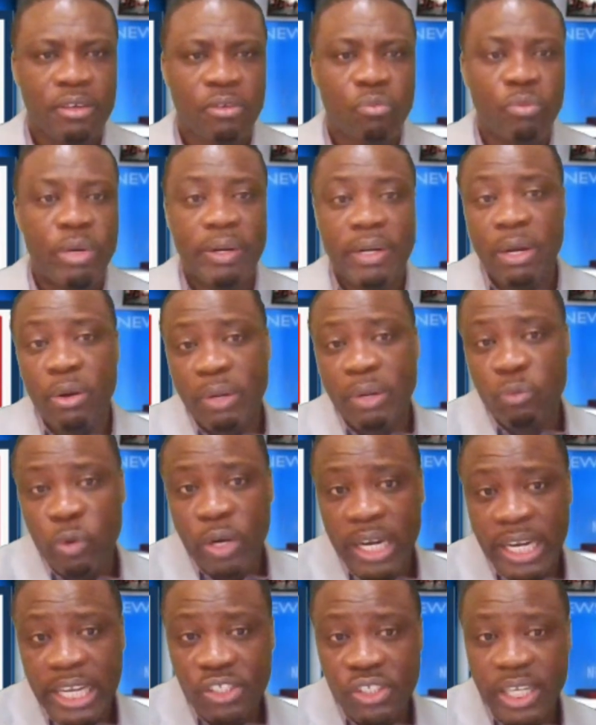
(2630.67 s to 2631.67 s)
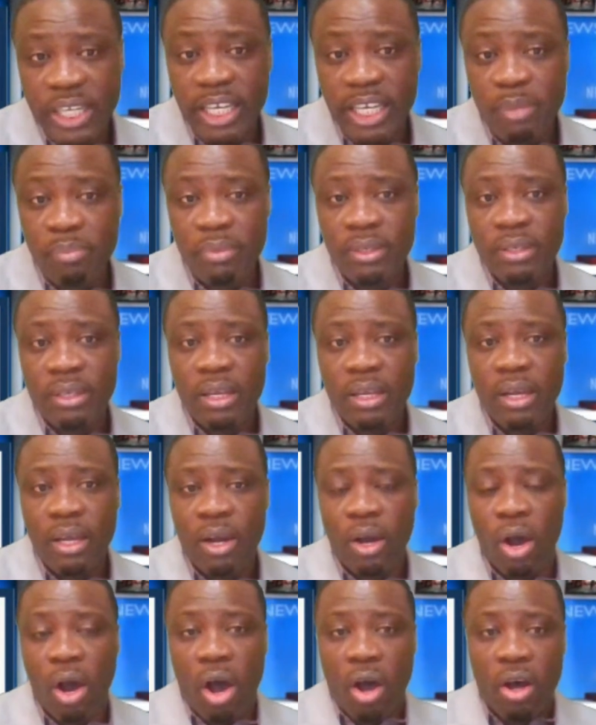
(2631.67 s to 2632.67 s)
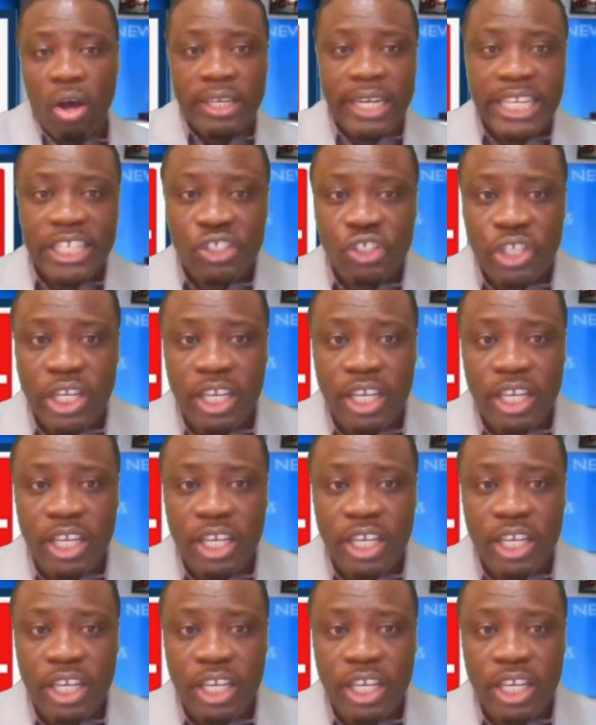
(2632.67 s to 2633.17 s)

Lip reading: Will they release him or unleash